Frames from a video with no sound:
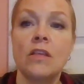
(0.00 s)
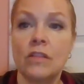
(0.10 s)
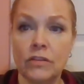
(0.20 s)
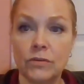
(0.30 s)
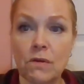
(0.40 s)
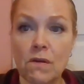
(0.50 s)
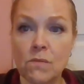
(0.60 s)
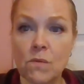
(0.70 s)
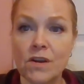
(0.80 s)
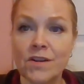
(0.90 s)
in the
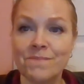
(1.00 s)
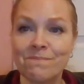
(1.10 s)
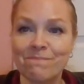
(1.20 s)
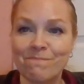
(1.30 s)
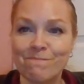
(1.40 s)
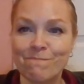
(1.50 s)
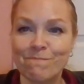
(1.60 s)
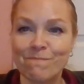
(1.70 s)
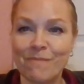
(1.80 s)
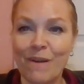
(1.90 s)
literary work.
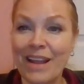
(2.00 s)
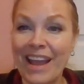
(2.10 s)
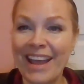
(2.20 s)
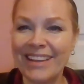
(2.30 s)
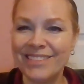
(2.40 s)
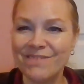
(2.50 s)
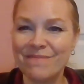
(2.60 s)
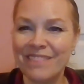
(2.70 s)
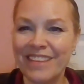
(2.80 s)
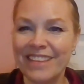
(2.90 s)
Okay,
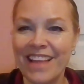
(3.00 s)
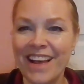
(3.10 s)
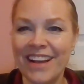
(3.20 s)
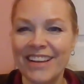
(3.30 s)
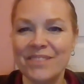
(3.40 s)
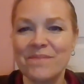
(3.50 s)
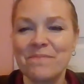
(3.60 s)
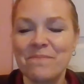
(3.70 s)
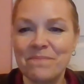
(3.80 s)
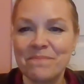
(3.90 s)
good luck.
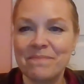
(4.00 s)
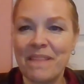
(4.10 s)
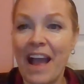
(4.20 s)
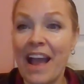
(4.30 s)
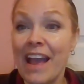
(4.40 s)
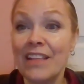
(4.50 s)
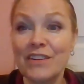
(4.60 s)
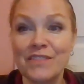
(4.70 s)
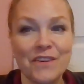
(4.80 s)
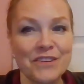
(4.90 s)
I
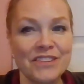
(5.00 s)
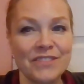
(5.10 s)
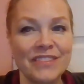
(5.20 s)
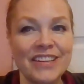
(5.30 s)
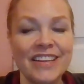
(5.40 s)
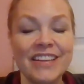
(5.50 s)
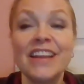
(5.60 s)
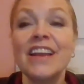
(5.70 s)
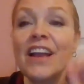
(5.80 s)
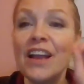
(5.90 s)
look forward to reading
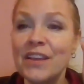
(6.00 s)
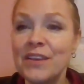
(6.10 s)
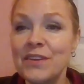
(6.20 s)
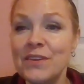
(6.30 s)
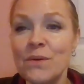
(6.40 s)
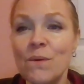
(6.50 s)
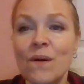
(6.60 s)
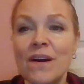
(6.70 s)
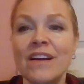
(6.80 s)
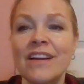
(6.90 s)

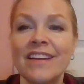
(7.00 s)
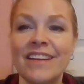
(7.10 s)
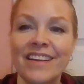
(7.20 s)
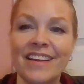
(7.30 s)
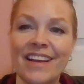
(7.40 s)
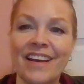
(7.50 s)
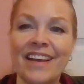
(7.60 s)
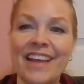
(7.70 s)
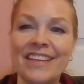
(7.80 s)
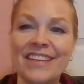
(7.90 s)
your
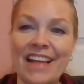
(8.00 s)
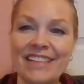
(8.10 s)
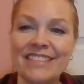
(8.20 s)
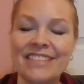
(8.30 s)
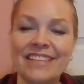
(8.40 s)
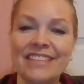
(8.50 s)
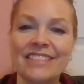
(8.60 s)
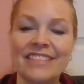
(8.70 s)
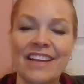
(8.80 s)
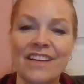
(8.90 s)

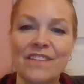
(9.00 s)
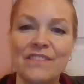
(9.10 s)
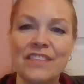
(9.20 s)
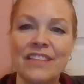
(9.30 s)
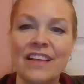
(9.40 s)
analyses of